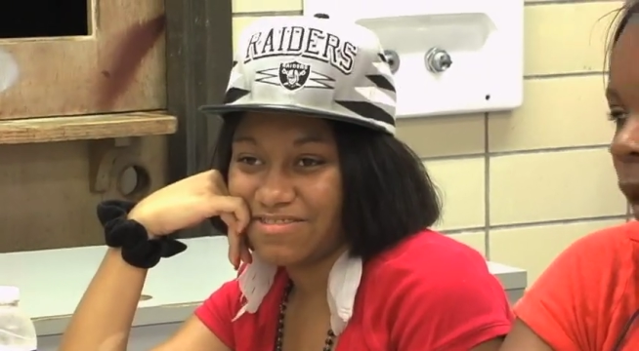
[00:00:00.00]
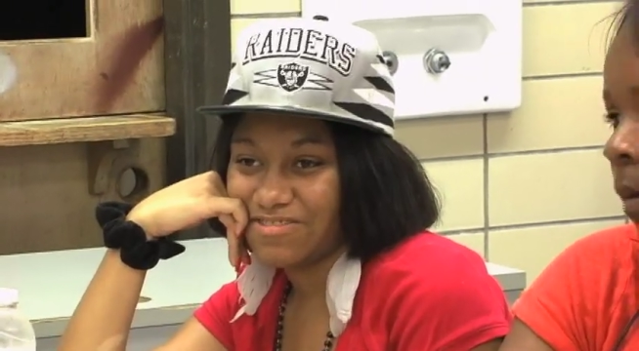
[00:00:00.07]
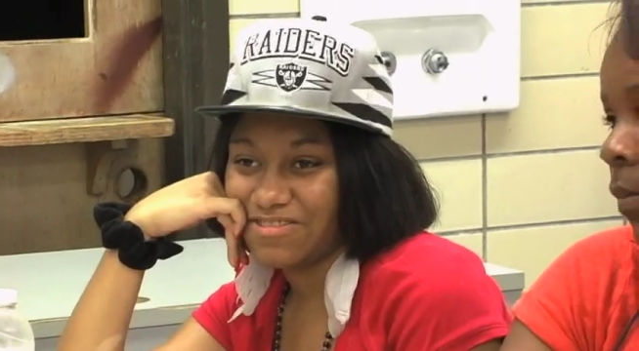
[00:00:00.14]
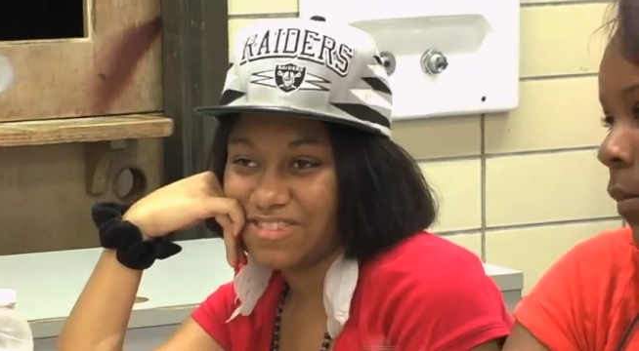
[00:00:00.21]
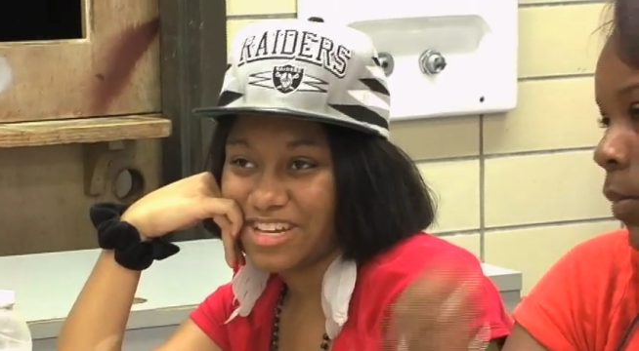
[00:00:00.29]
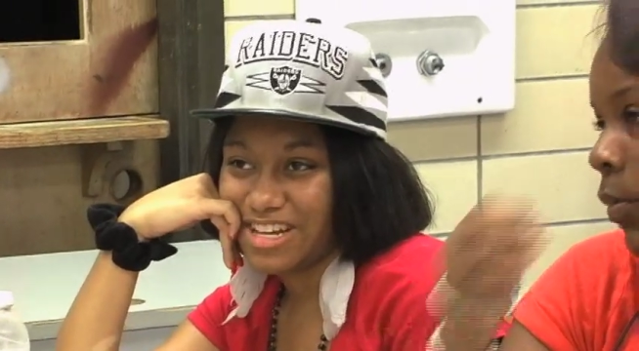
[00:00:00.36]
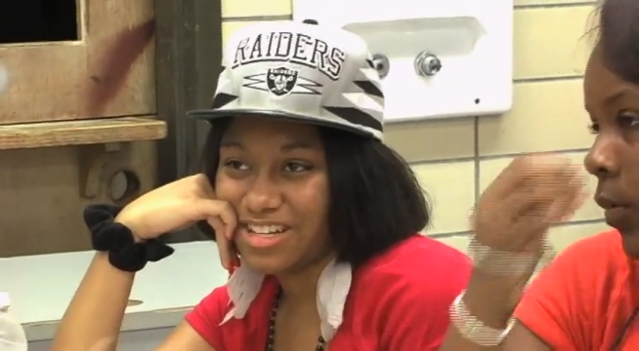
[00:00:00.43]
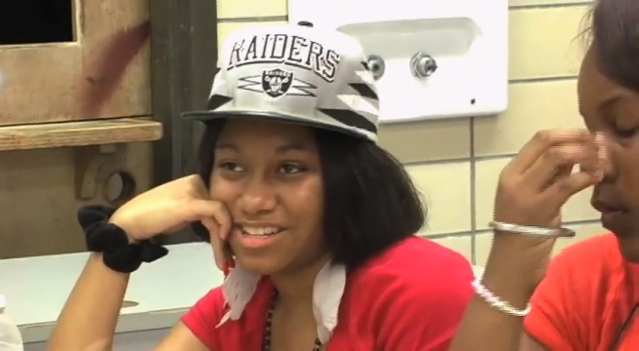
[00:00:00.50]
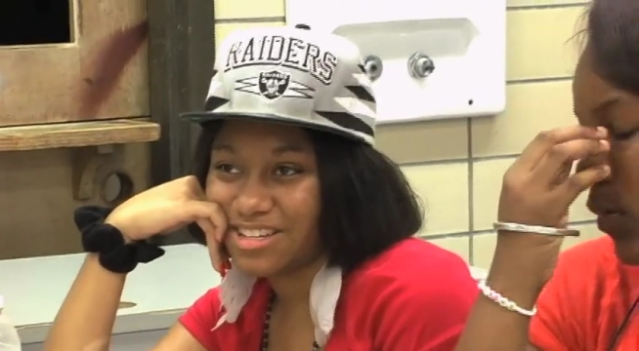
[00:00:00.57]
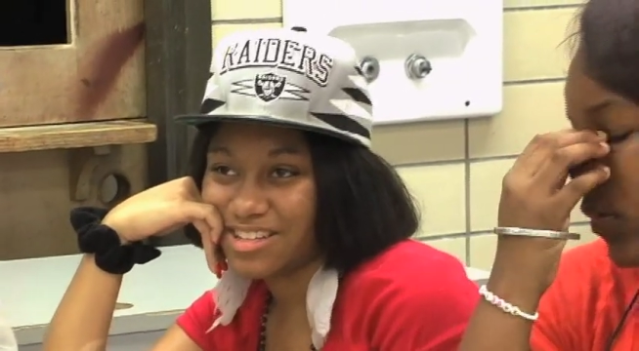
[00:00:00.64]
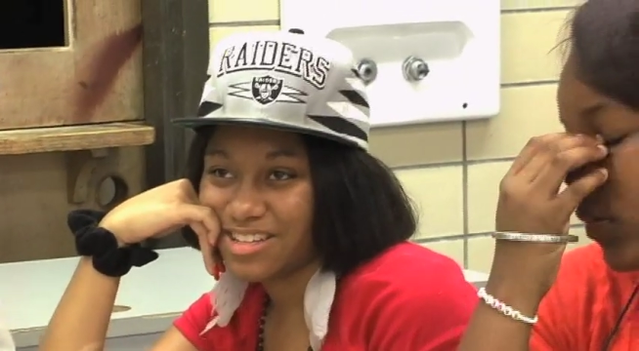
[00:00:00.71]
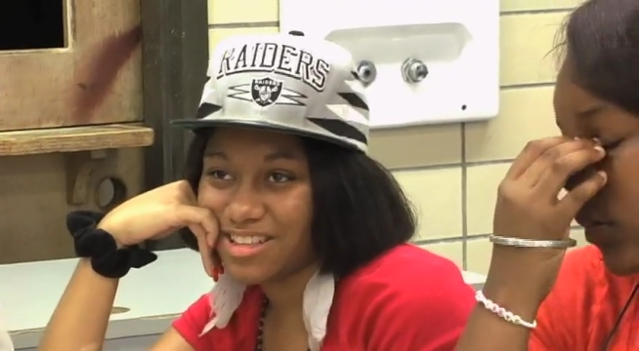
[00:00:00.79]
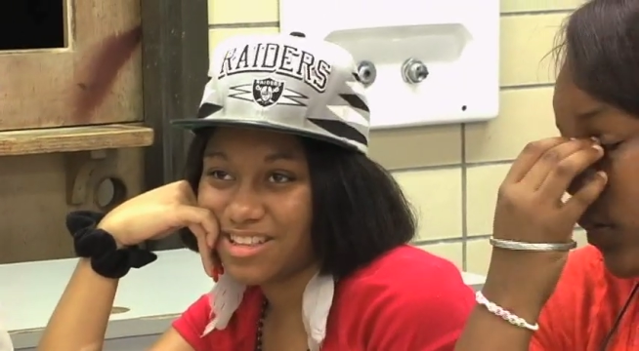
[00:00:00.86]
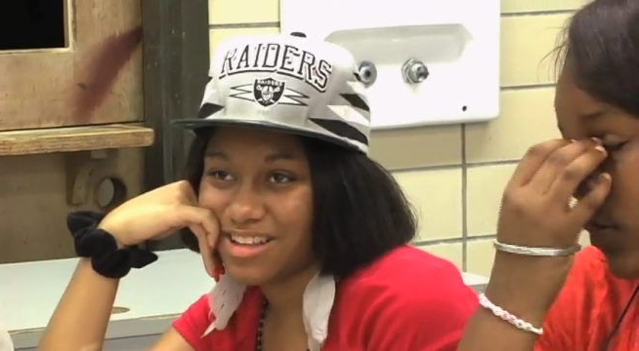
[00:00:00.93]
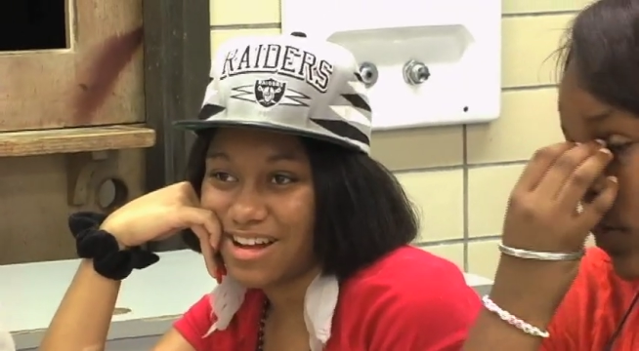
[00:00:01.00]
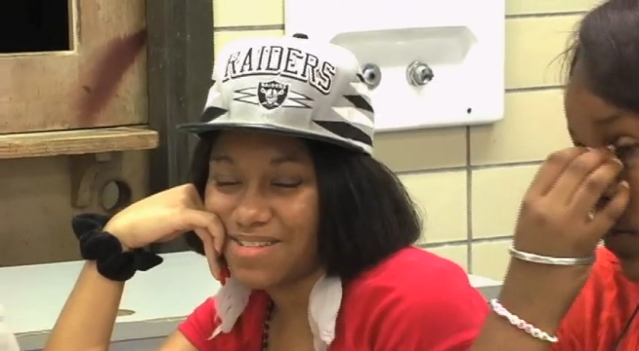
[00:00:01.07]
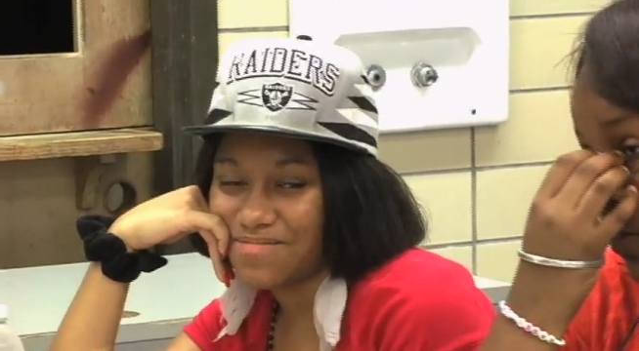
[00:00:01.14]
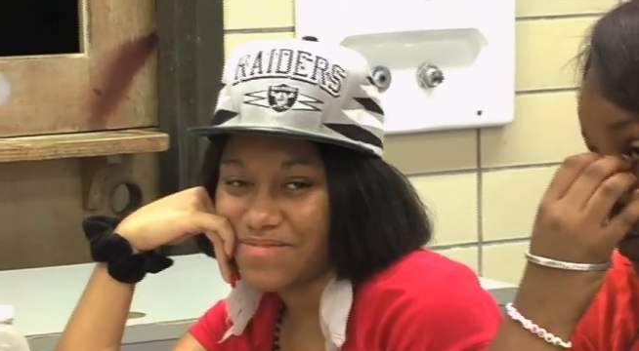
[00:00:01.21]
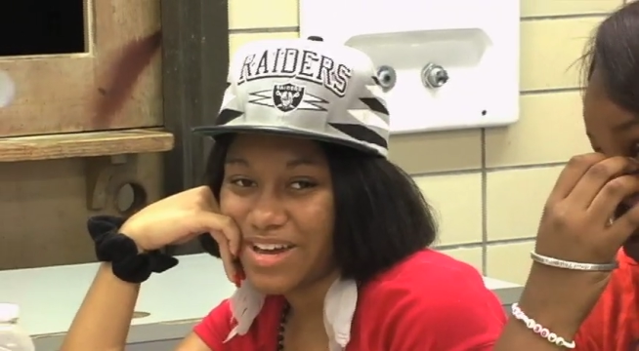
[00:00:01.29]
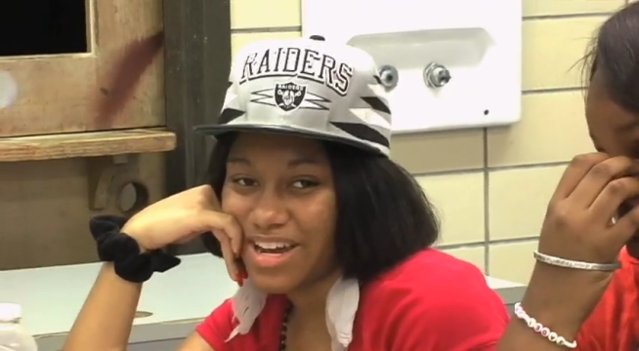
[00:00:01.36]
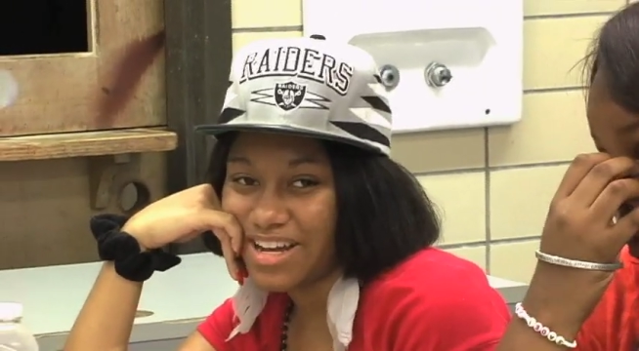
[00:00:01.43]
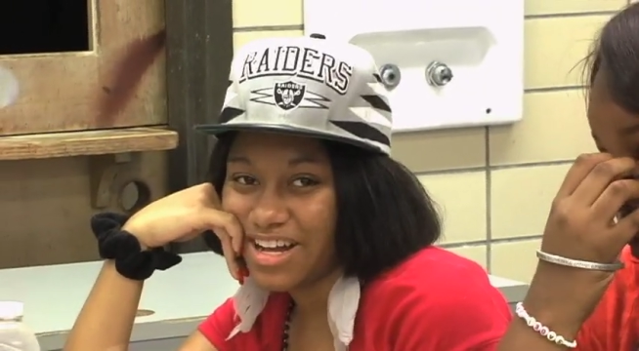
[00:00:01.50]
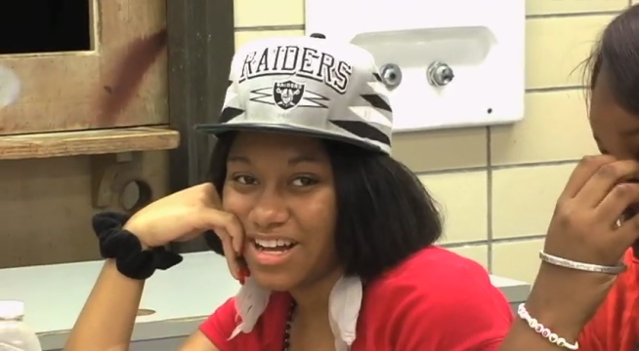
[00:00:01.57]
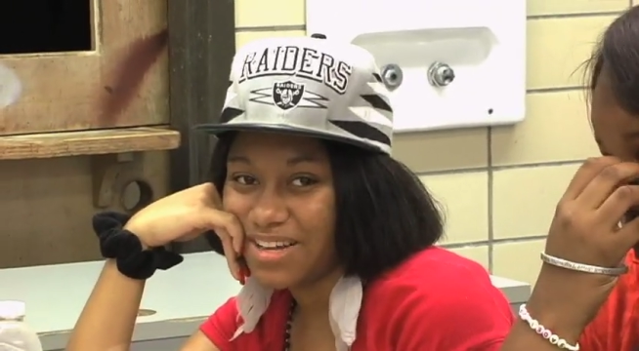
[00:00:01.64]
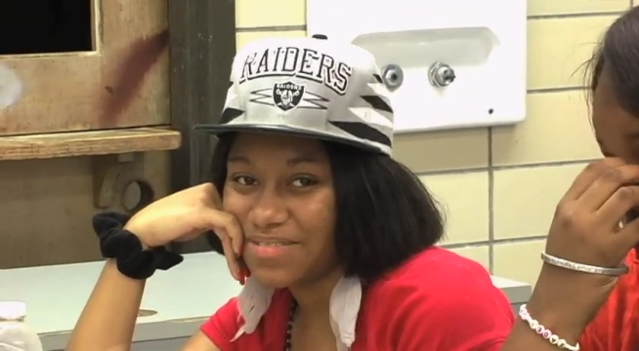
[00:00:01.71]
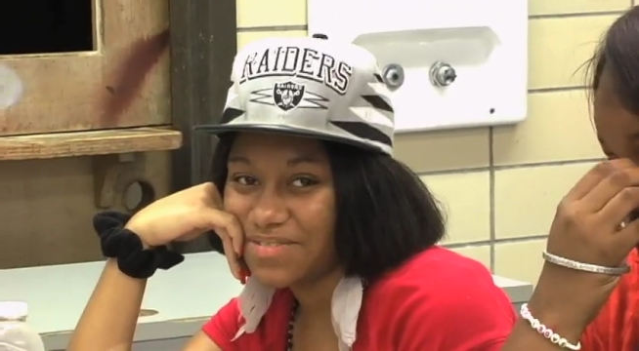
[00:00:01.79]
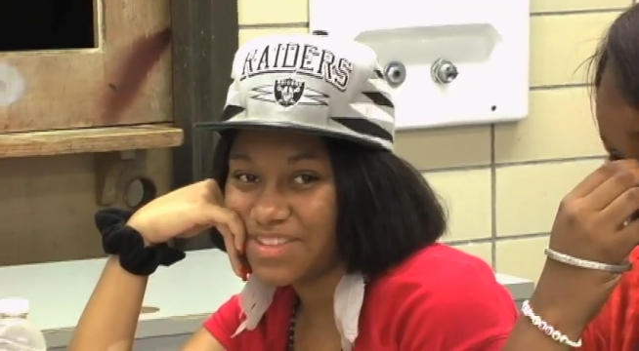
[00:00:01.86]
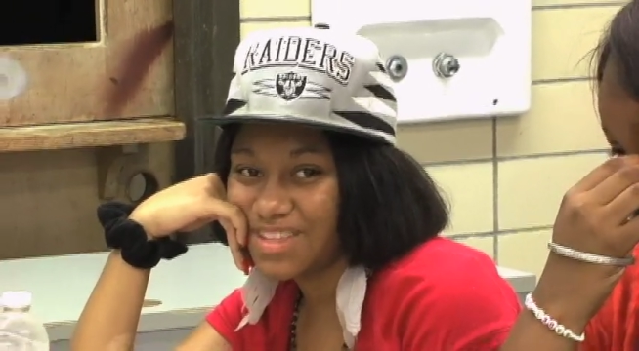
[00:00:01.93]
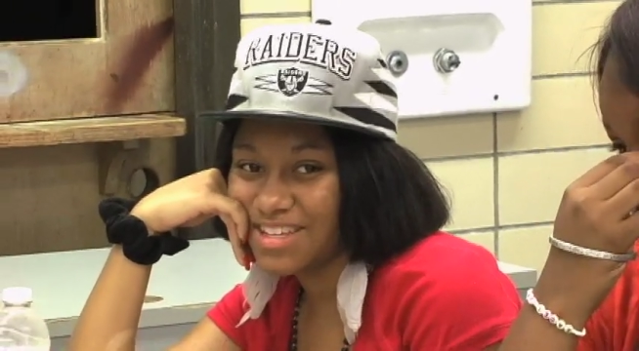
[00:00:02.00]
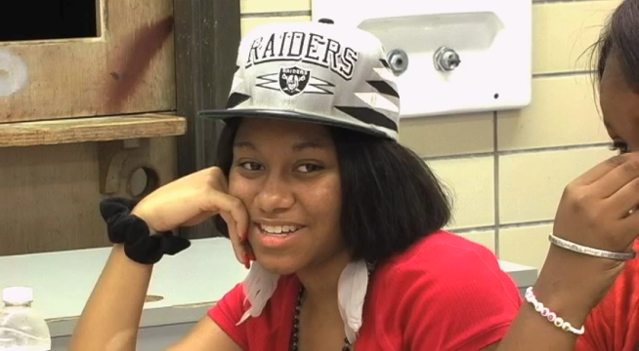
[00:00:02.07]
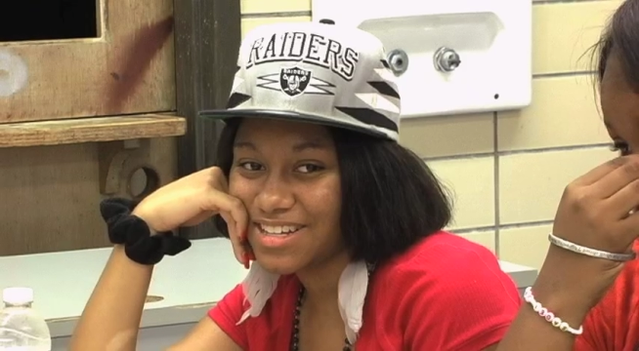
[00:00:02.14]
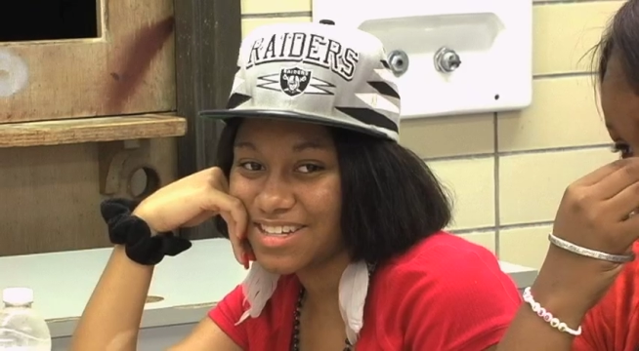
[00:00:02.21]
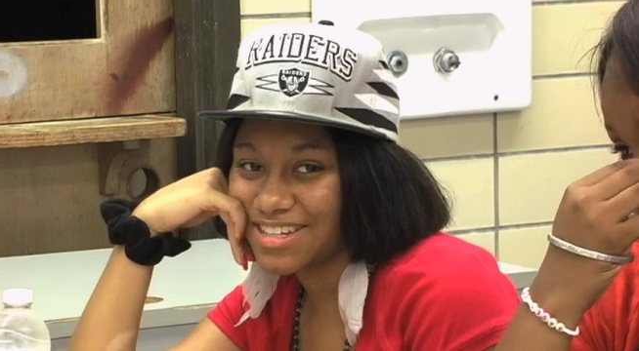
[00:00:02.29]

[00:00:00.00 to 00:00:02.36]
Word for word: We got stopped by cops